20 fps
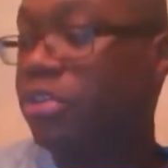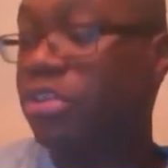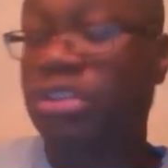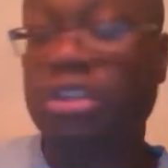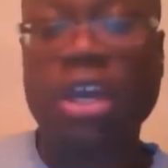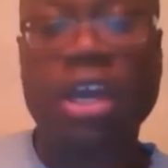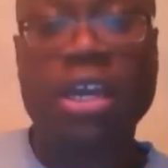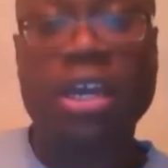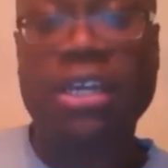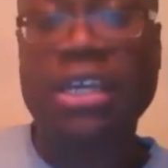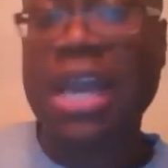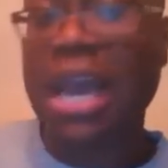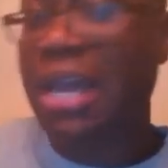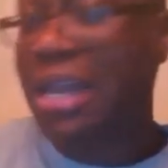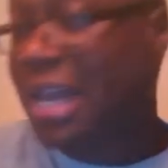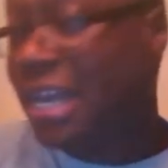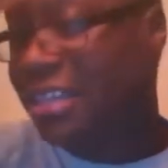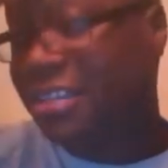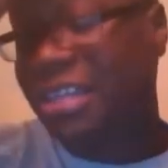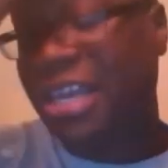stud guy
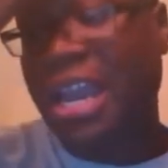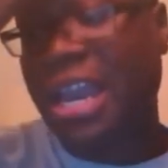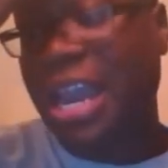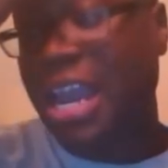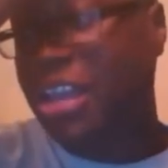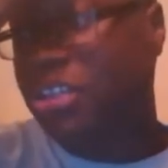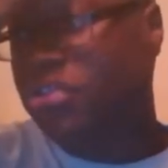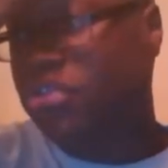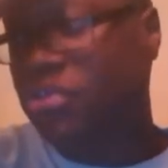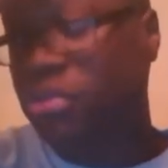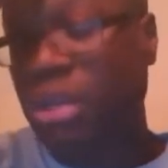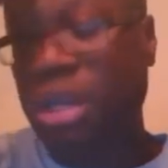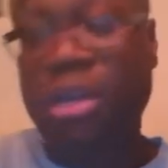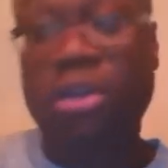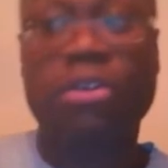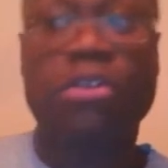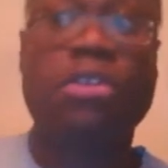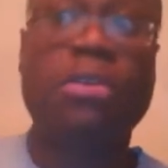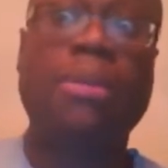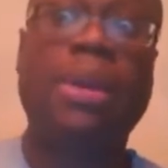like, say, Andrew
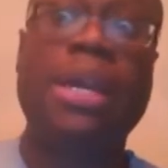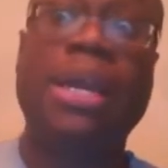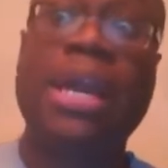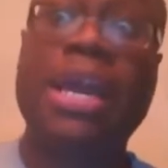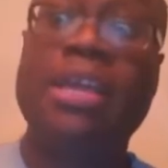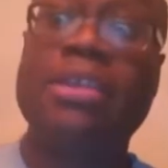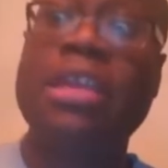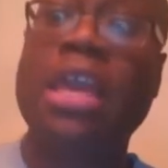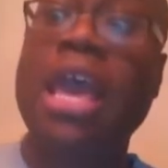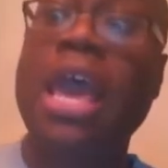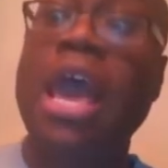Luck, or somebody has